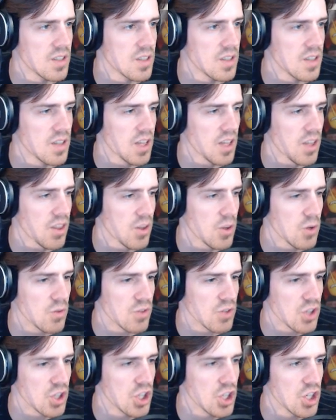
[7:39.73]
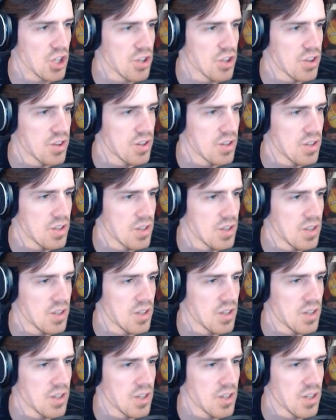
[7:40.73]
Length over girth.
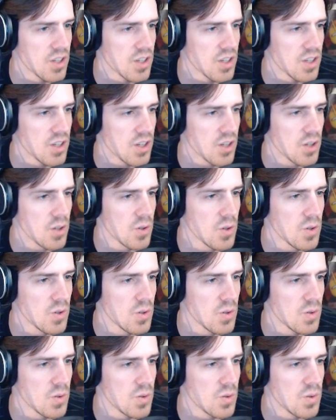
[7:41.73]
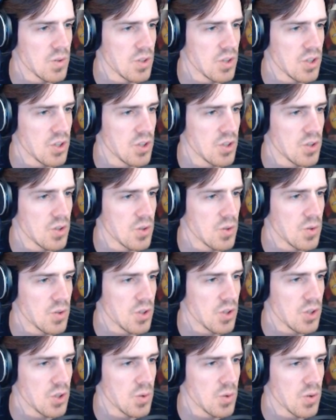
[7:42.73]
Oh, you!
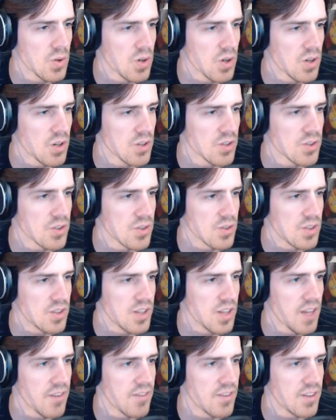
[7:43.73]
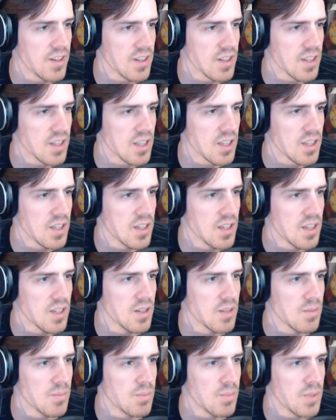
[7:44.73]
You would also definitely
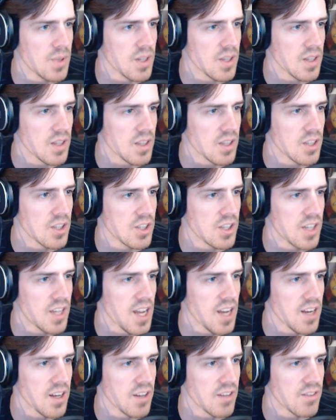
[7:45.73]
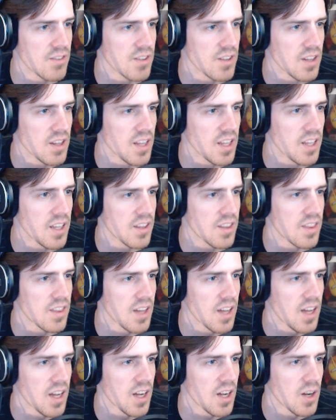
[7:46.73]
be a good candidate for the length.
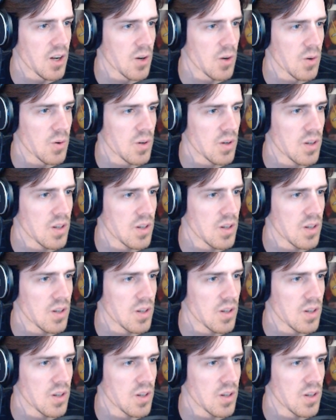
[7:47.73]
Ow.